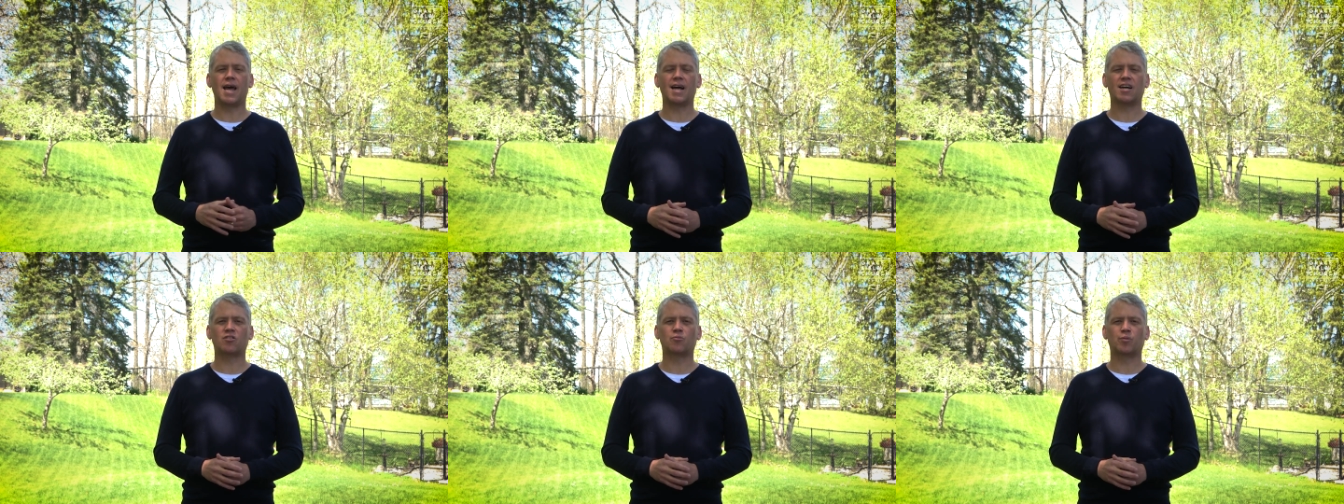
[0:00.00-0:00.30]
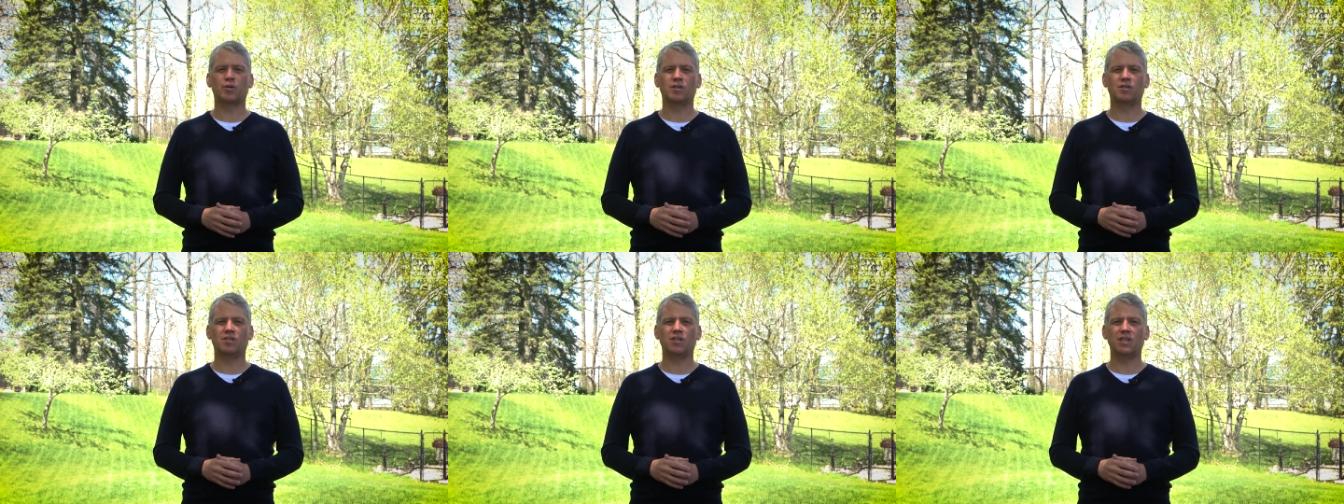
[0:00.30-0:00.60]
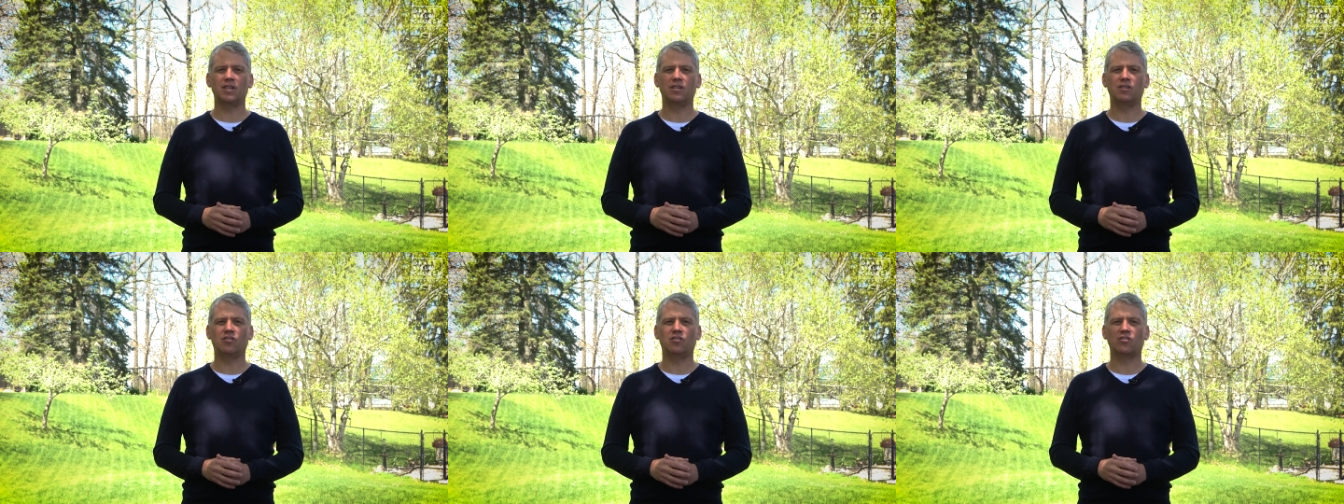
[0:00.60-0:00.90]

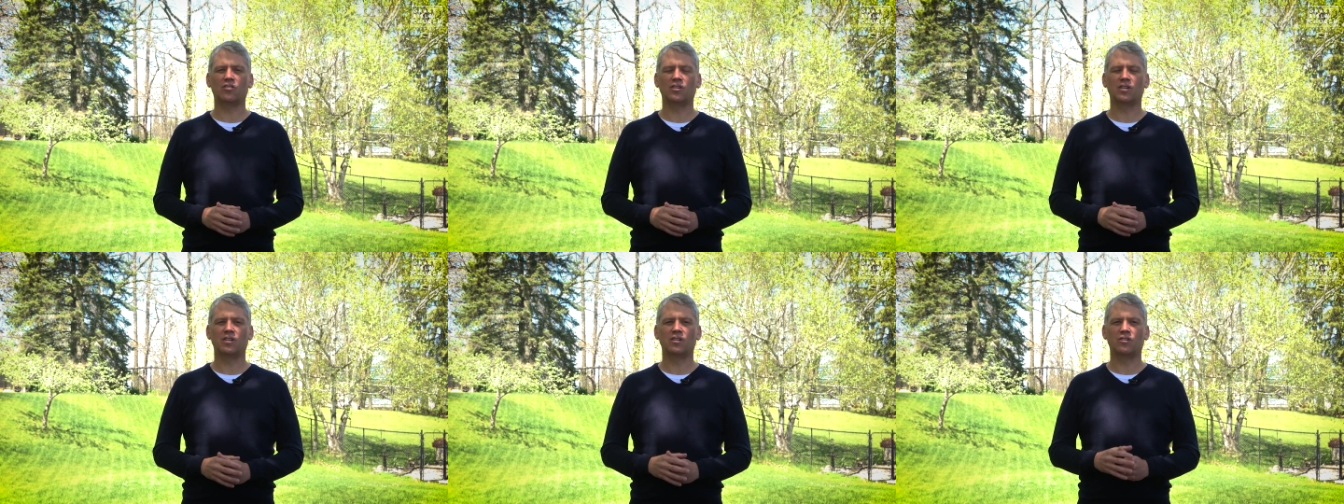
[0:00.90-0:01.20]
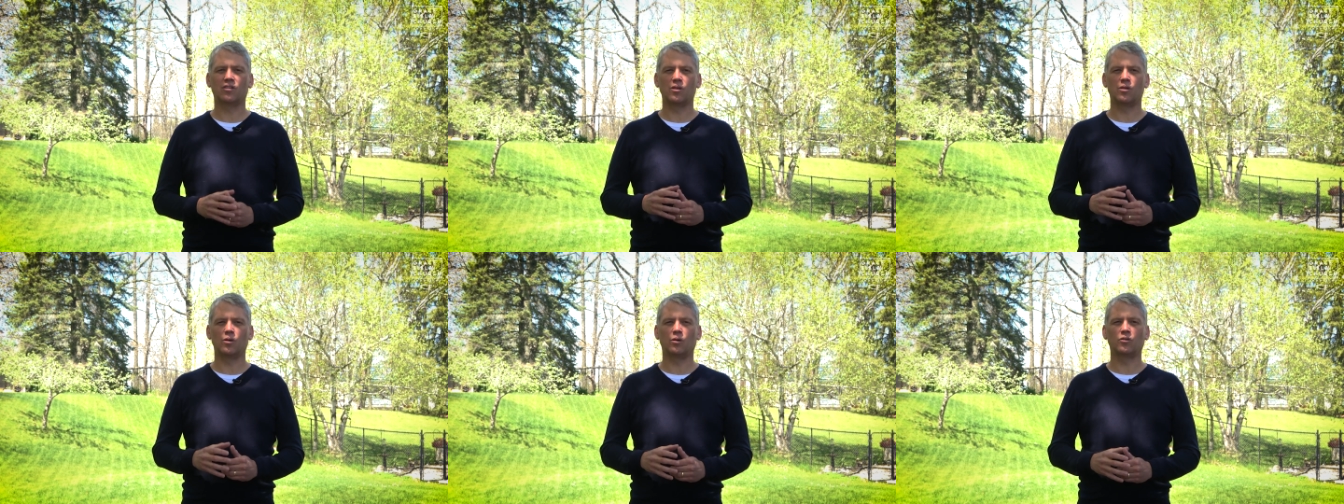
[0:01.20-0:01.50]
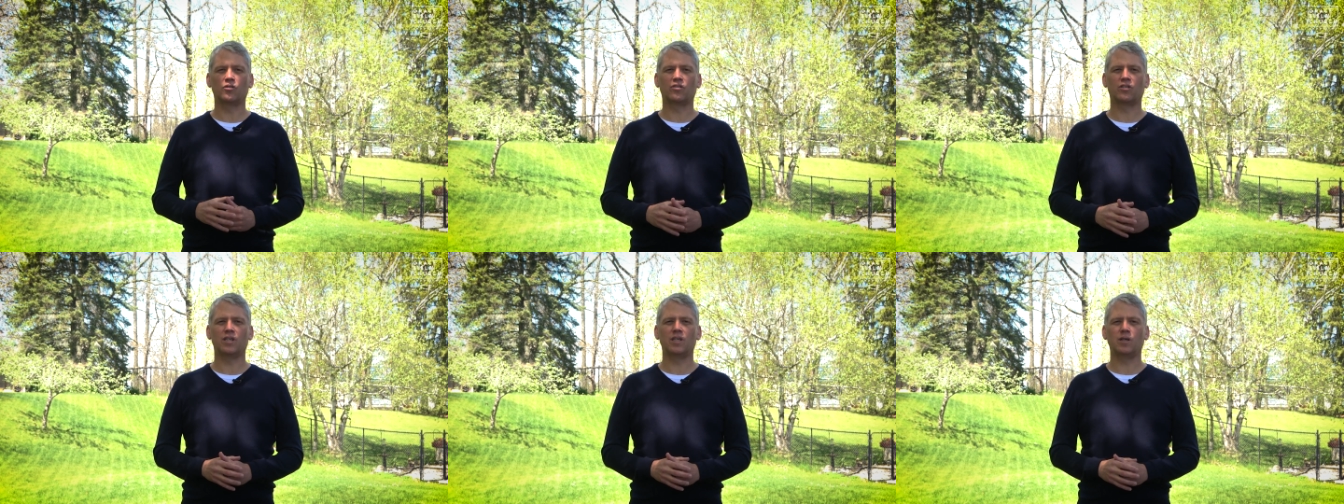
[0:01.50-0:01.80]
expertise to
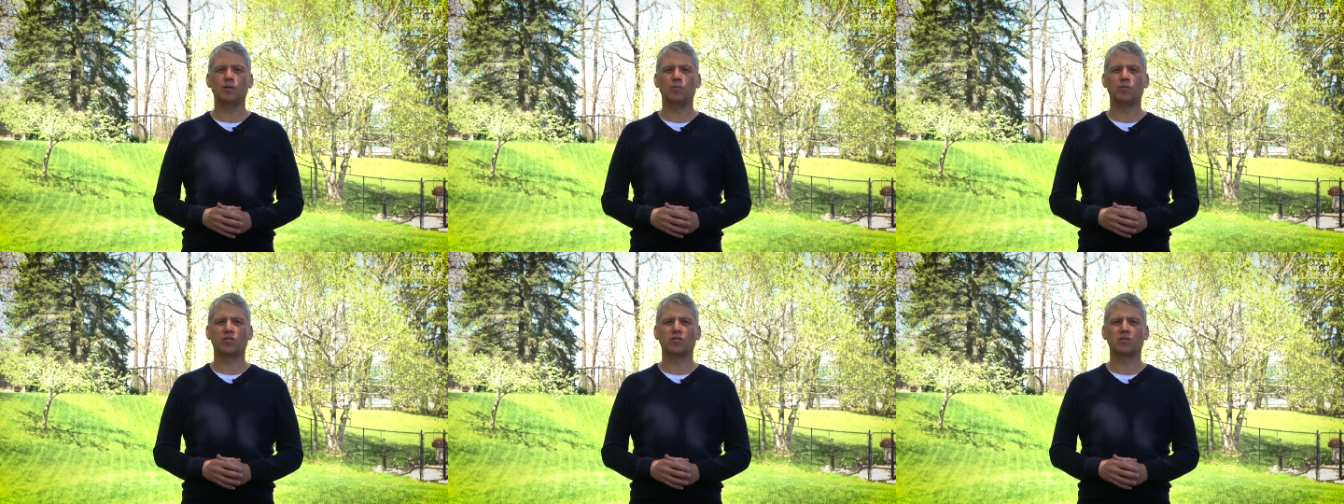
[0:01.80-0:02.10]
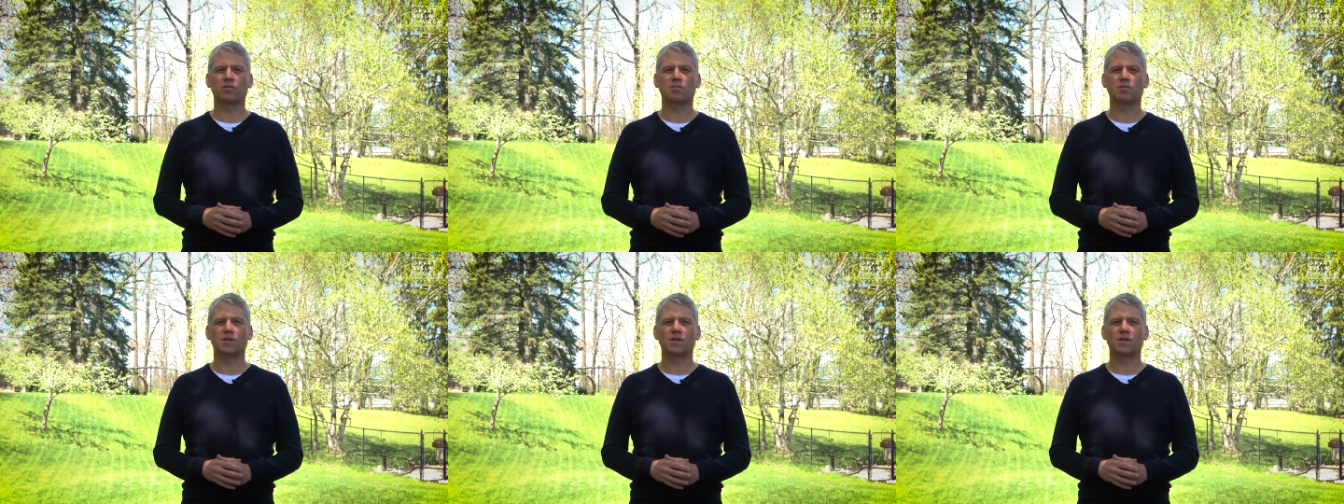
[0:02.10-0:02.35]
those teams.